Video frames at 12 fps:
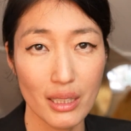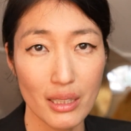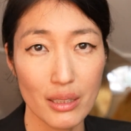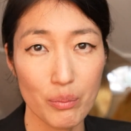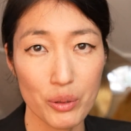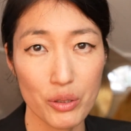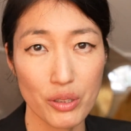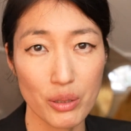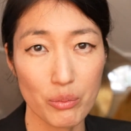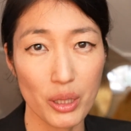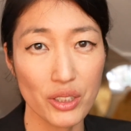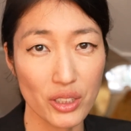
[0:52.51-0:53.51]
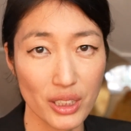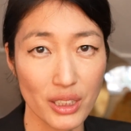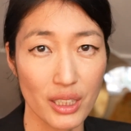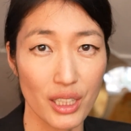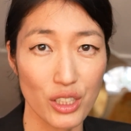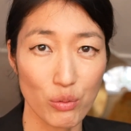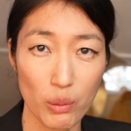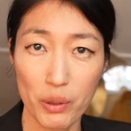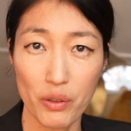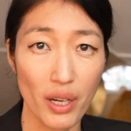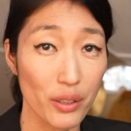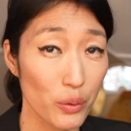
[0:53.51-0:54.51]
The abuse and prejudice against women
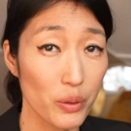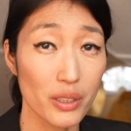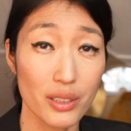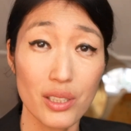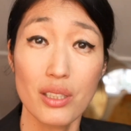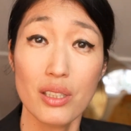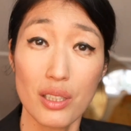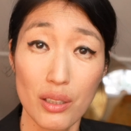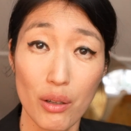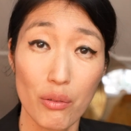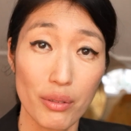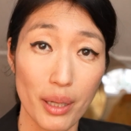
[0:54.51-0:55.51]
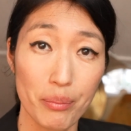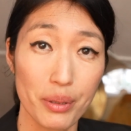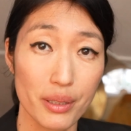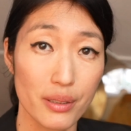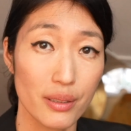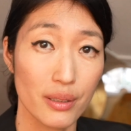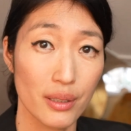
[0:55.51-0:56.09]
around the world is still rampant.